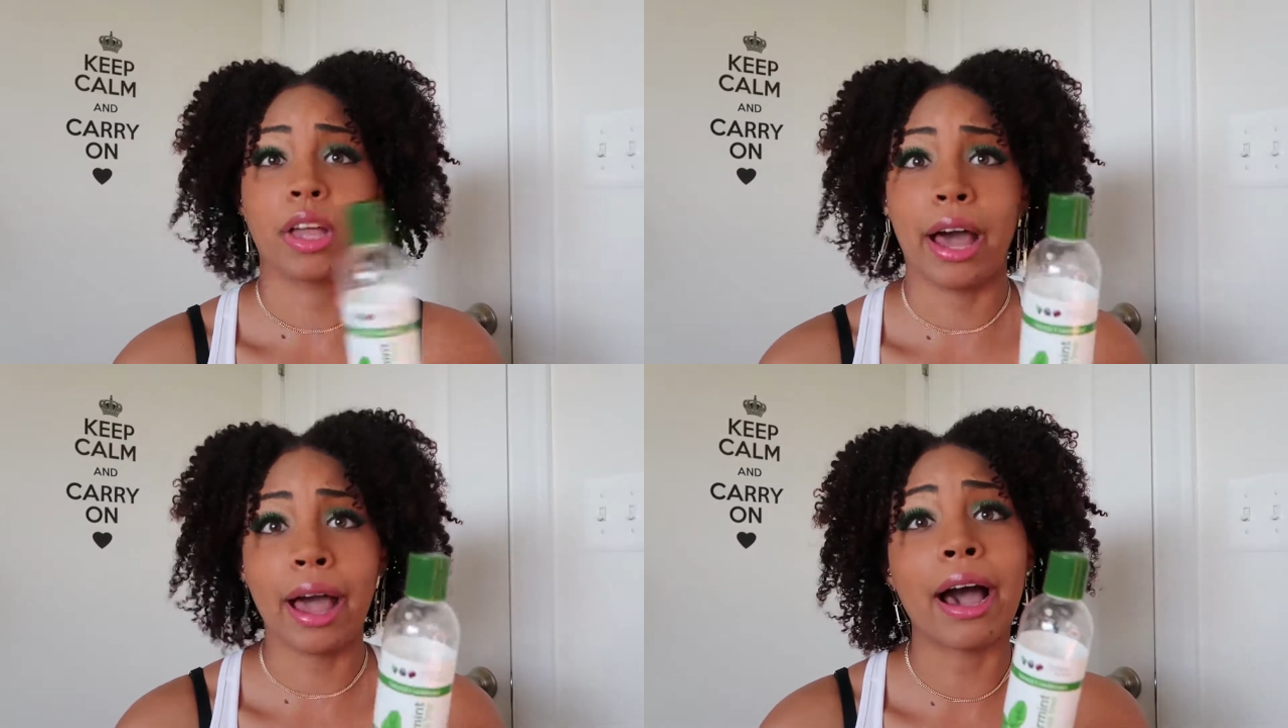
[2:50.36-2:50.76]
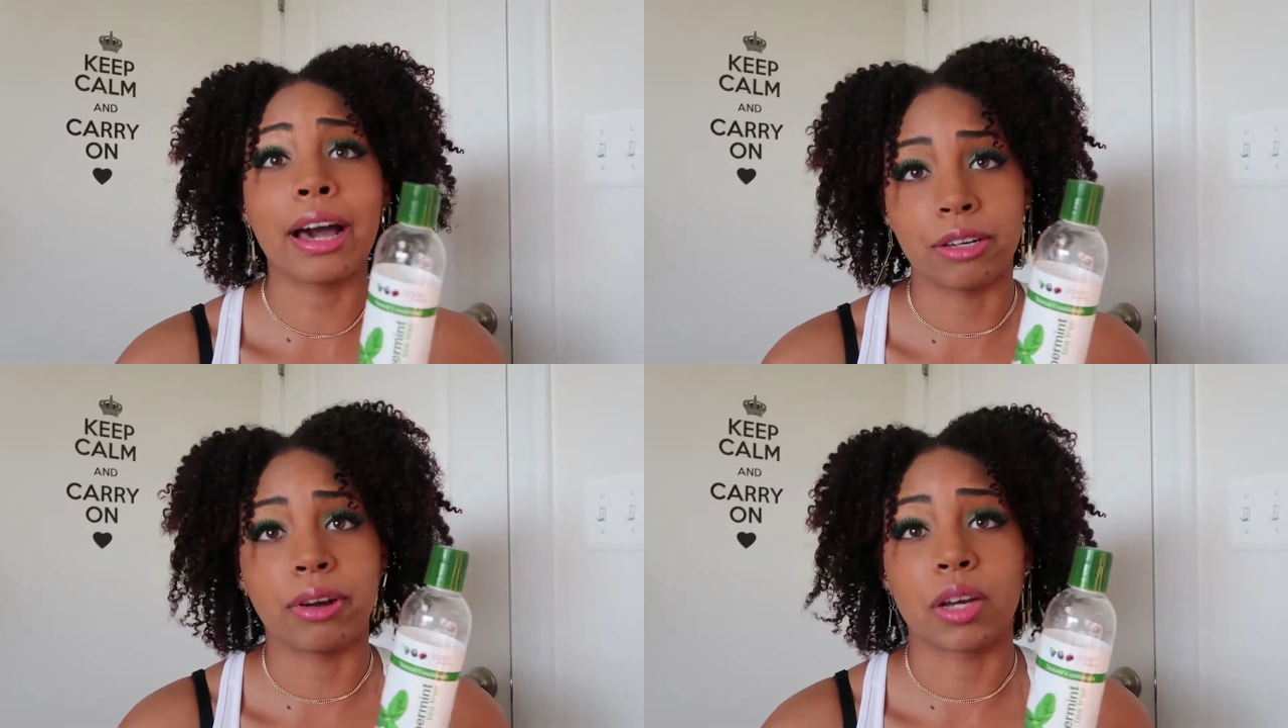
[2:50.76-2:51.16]
I
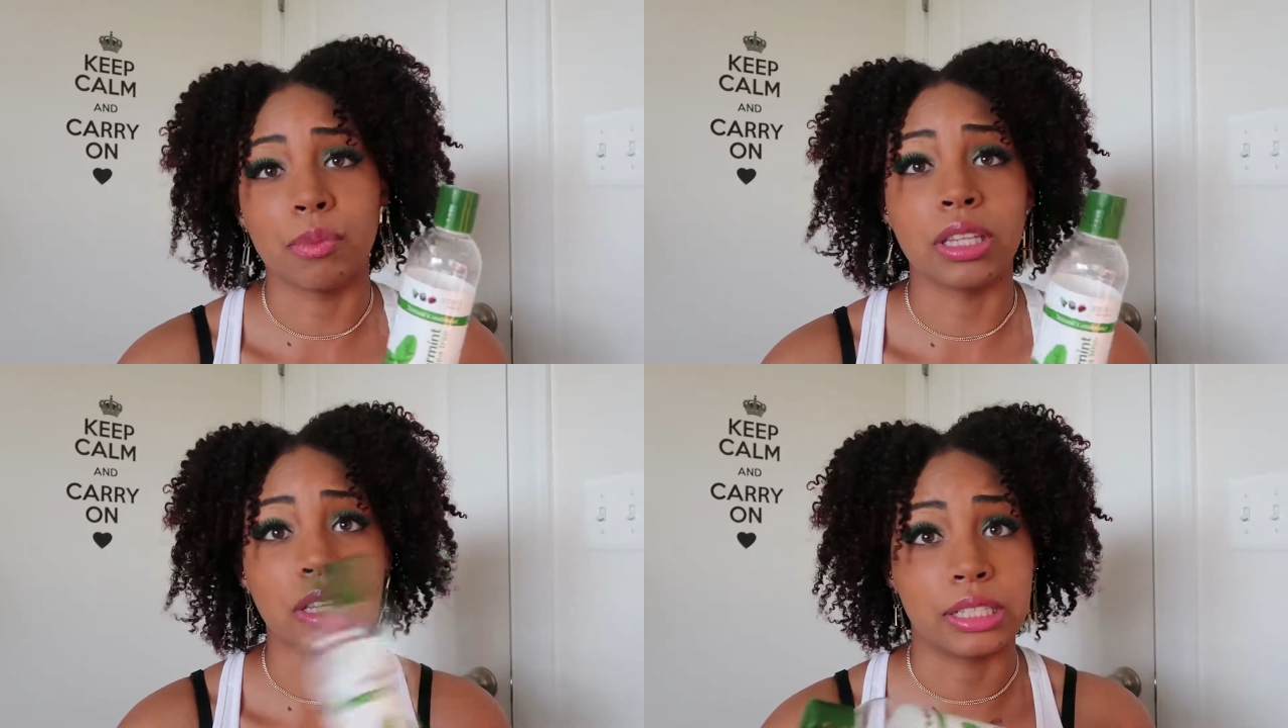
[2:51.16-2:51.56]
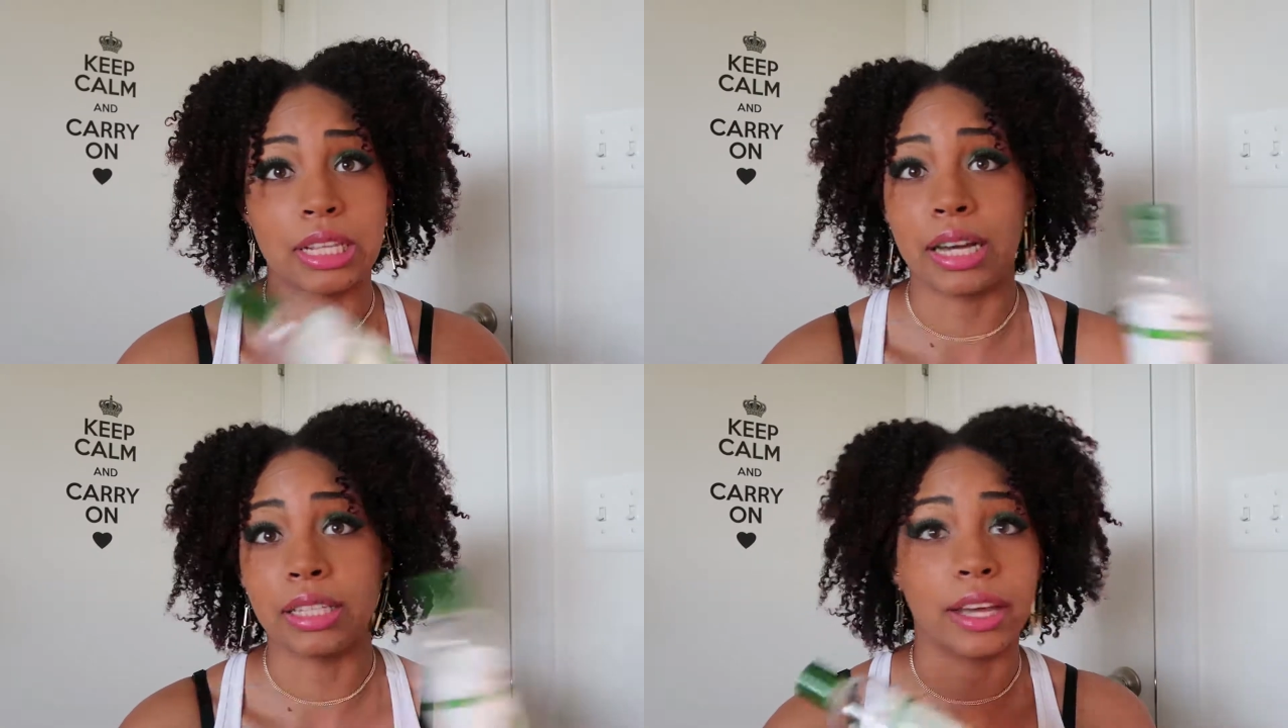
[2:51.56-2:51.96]
highly recommend this
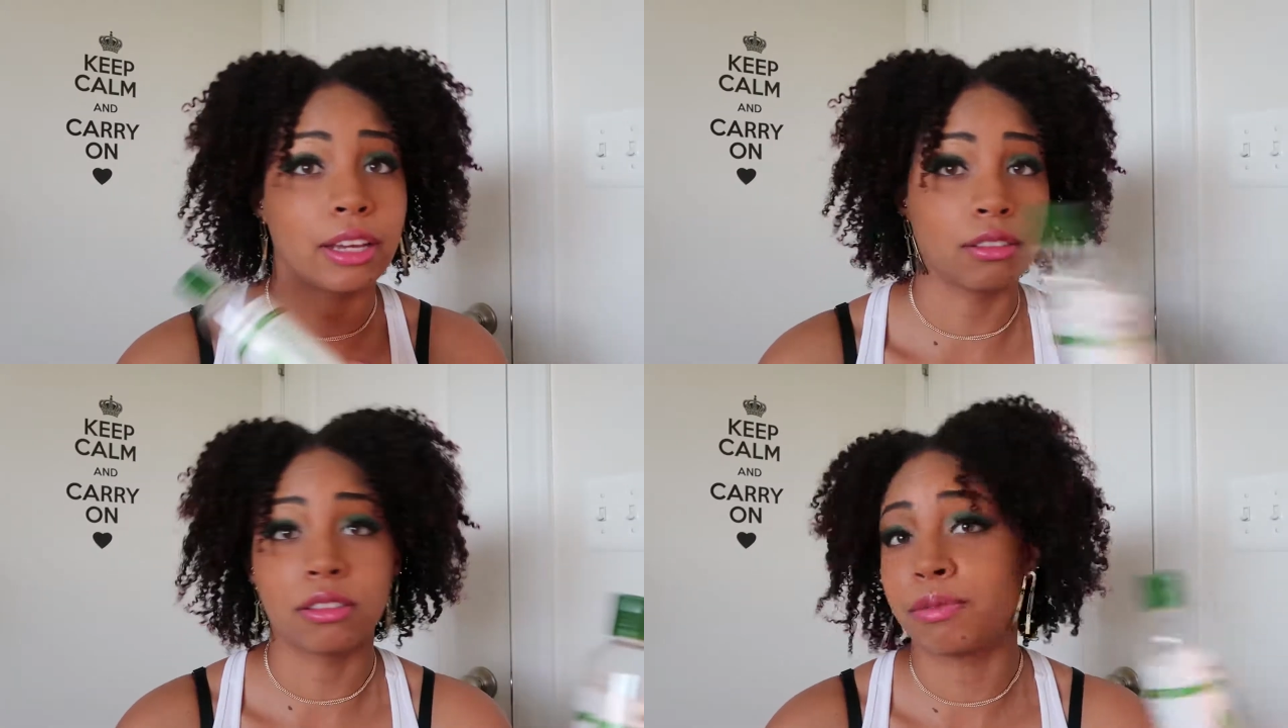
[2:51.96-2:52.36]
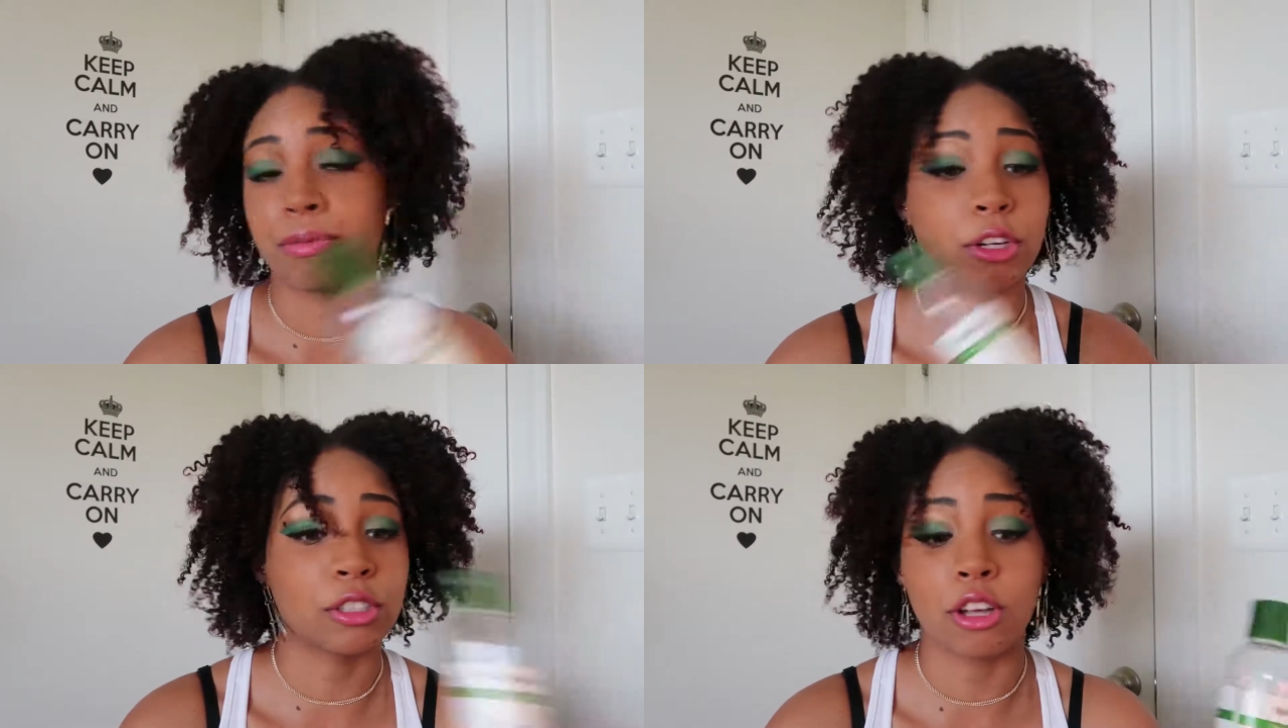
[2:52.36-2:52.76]
line. Like,
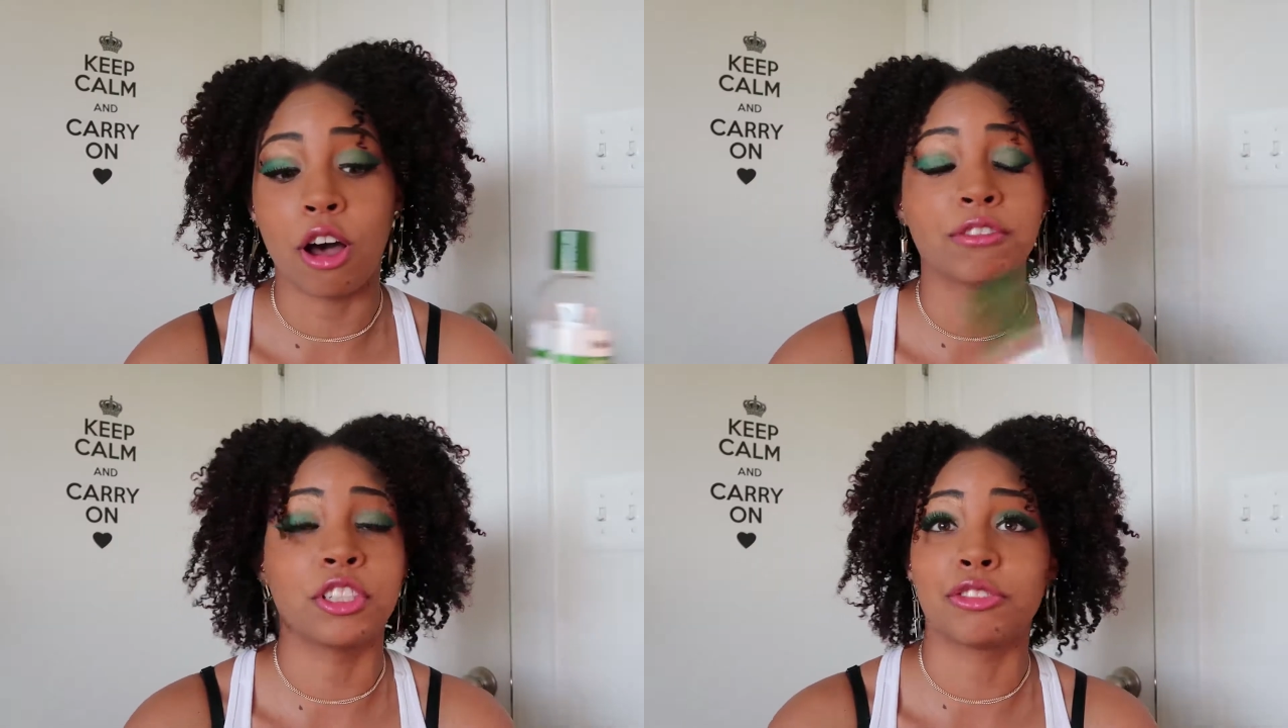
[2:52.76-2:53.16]
first off,